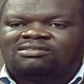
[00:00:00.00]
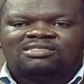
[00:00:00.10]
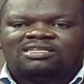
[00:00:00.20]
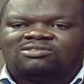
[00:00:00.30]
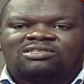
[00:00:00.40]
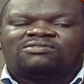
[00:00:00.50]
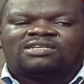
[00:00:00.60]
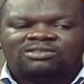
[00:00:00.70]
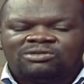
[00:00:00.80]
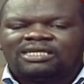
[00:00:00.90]
it was a very
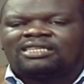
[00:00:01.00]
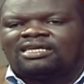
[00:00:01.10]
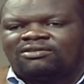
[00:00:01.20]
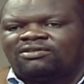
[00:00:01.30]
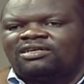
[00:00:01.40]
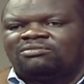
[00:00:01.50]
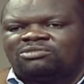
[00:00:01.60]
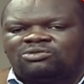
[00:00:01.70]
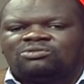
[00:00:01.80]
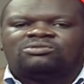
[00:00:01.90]
unique thing for him to
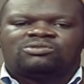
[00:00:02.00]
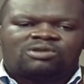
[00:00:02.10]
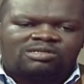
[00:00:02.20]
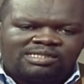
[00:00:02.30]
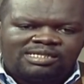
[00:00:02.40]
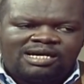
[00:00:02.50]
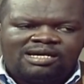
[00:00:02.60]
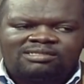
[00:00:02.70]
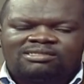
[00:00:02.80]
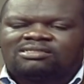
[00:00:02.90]
to consider us.